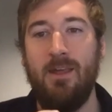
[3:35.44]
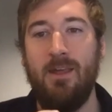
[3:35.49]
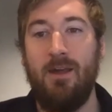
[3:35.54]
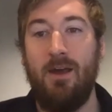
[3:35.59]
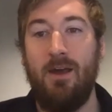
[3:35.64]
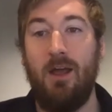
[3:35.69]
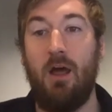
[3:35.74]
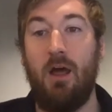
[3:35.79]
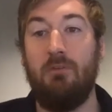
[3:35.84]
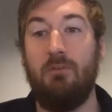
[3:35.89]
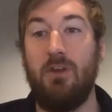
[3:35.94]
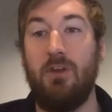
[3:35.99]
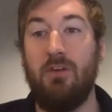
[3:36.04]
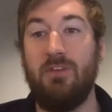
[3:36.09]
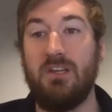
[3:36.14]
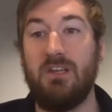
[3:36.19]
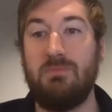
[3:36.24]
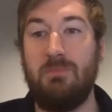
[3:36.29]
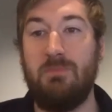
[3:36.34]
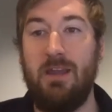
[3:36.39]
lot of you have
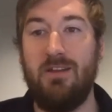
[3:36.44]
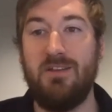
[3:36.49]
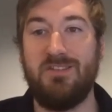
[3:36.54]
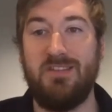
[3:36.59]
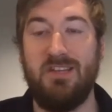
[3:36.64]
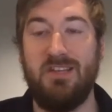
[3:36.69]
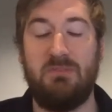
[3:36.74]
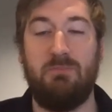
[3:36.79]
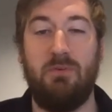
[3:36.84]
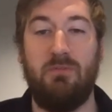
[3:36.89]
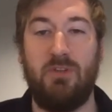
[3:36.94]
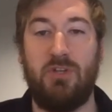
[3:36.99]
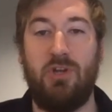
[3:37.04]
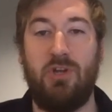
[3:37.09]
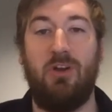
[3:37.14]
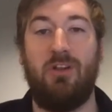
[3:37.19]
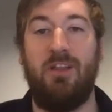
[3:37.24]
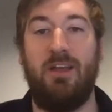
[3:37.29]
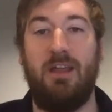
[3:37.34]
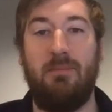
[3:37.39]
experienced this, but the
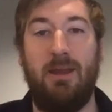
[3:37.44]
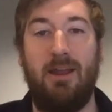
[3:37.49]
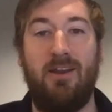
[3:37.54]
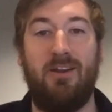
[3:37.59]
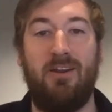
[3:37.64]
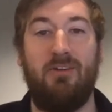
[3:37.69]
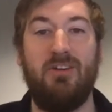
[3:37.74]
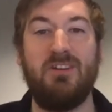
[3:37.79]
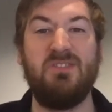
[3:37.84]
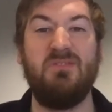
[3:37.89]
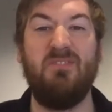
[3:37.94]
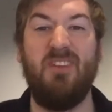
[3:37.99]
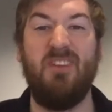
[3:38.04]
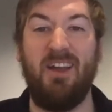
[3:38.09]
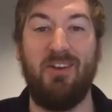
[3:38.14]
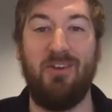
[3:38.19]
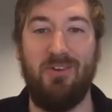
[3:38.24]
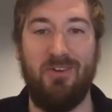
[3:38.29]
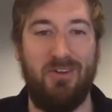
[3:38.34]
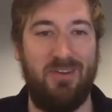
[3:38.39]
chocolate in America isn't
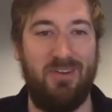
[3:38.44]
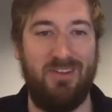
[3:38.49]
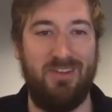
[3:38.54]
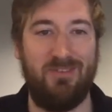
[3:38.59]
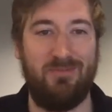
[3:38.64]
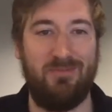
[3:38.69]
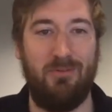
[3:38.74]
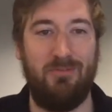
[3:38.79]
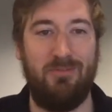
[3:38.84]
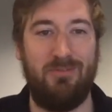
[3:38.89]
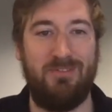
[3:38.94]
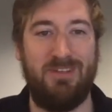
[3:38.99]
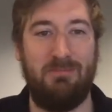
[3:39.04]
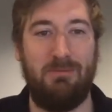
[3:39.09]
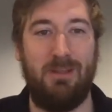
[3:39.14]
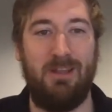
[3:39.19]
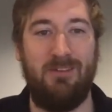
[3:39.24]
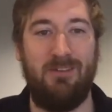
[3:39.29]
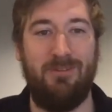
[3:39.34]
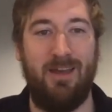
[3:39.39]
that good, is what we've
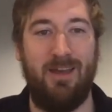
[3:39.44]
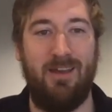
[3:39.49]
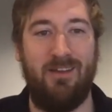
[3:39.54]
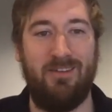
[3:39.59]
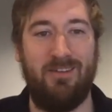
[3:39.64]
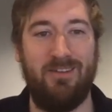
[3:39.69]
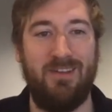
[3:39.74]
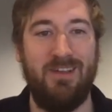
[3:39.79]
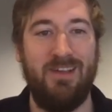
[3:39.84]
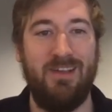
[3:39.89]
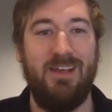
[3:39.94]
typically found.